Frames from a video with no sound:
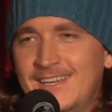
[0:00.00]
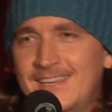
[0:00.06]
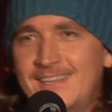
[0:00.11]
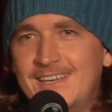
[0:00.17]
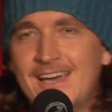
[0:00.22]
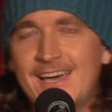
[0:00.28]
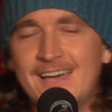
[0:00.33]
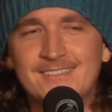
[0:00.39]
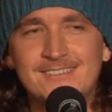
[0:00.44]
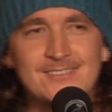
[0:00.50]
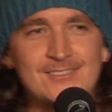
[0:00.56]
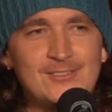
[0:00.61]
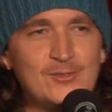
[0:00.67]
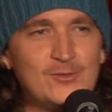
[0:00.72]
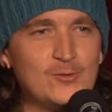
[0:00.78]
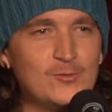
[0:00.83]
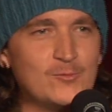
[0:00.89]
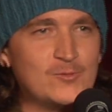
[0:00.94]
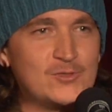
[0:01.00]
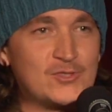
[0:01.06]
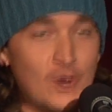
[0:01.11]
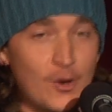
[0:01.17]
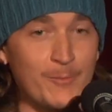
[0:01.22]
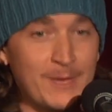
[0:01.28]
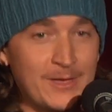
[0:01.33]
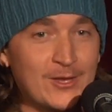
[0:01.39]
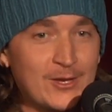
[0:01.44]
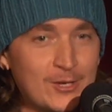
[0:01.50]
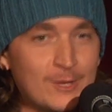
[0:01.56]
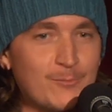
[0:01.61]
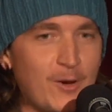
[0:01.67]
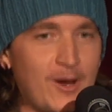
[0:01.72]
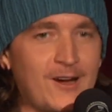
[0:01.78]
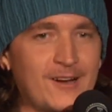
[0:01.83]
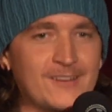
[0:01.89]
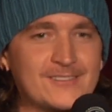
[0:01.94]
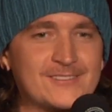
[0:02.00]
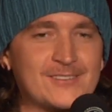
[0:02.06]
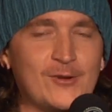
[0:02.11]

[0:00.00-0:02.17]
he has to show me the good part.